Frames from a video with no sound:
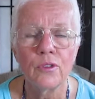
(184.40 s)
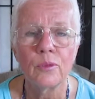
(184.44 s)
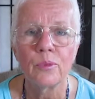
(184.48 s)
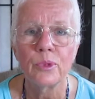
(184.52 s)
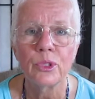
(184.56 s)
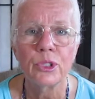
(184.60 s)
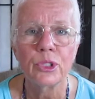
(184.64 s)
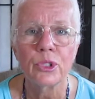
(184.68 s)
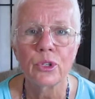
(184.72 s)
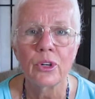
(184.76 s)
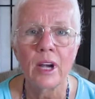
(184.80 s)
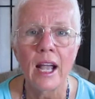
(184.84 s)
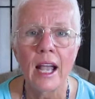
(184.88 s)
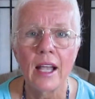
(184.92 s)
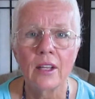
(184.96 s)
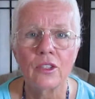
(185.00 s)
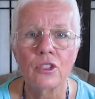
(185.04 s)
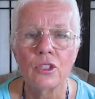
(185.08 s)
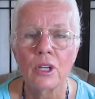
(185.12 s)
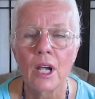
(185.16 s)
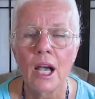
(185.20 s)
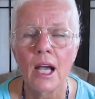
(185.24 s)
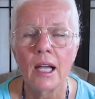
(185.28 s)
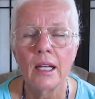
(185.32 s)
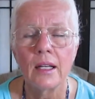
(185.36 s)
from
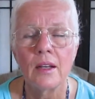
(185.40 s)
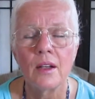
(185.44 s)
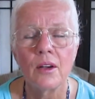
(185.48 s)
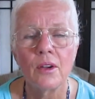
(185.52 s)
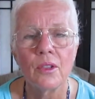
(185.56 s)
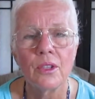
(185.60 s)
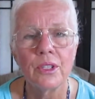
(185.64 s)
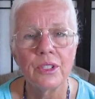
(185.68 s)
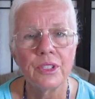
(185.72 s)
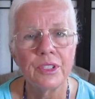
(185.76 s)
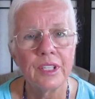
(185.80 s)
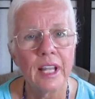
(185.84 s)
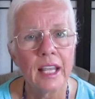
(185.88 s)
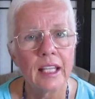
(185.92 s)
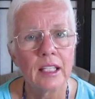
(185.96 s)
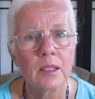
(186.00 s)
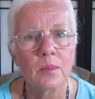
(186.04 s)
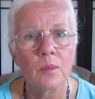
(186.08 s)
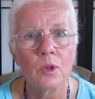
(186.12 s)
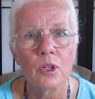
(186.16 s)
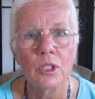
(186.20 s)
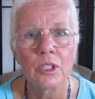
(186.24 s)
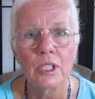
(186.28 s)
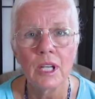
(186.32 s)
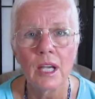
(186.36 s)
scratch. I know this takes
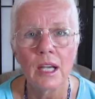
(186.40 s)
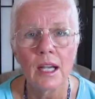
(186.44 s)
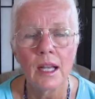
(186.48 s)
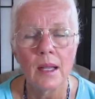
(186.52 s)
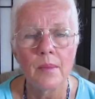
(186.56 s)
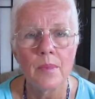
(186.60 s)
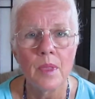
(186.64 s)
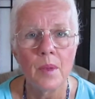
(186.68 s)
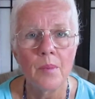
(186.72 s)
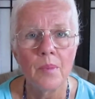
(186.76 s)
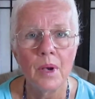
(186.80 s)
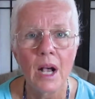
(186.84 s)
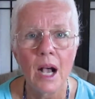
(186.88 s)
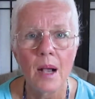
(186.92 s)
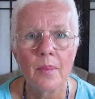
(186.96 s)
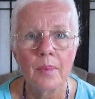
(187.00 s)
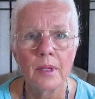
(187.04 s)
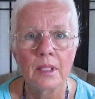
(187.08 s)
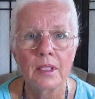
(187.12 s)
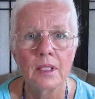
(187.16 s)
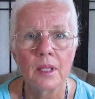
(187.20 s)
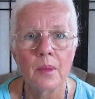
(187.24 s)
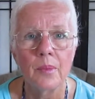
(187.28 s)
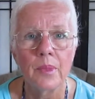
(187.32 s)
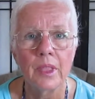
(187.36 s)
more time than
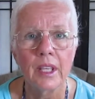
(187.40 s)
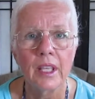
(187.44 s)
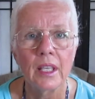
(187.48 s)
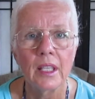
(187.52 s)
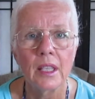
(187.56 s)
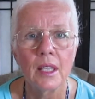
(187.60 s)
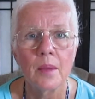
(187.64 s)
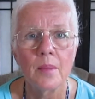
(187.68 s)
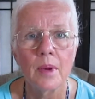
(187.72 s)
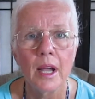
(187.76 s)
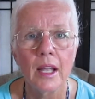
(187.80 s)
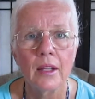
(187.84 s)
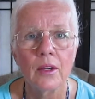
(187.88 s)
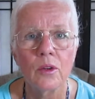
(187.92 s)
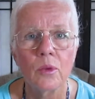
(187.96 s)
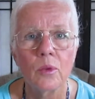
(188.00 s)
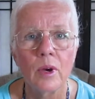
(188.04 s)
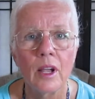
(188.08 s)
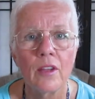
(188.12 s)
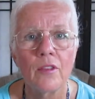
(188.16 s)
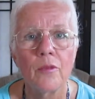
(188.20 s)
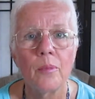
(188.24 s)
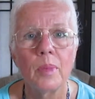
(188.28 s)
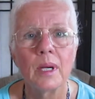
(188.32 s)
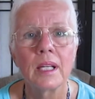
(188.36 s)
popping something in the microwave,